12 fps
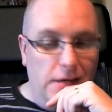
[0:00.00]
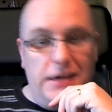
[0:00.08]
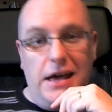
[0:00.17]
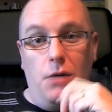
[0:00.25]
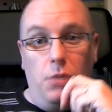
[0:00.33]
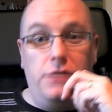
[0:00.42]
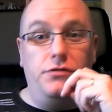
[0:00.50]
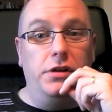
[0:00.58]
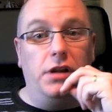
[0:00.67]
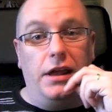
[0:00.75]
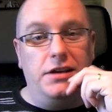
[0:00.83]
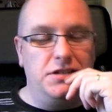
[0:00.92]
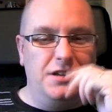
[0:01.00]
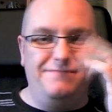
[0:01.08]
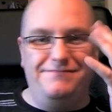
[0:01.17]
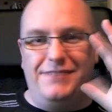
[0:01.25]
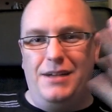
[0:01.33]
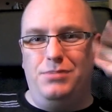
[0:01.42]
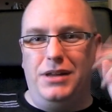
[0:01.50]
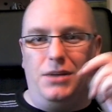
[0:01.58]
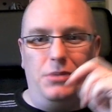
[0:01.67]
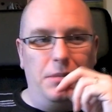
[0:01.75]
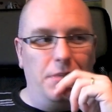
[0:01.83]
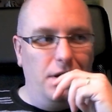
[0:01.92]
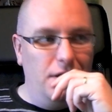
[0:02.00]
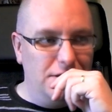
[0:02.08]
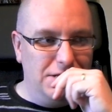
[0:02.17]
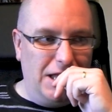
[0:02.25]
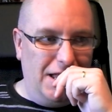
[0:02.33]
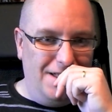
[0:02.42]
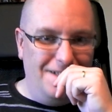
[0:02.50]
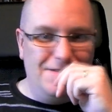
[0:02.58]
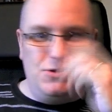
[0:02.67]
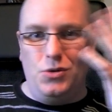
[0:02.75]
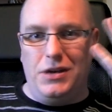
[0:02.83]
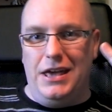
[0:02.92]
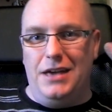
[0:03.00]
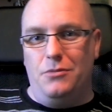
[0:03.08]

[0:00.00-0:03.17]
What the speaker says: Yeah, wife really likes it. I played a wee bit. It's okay.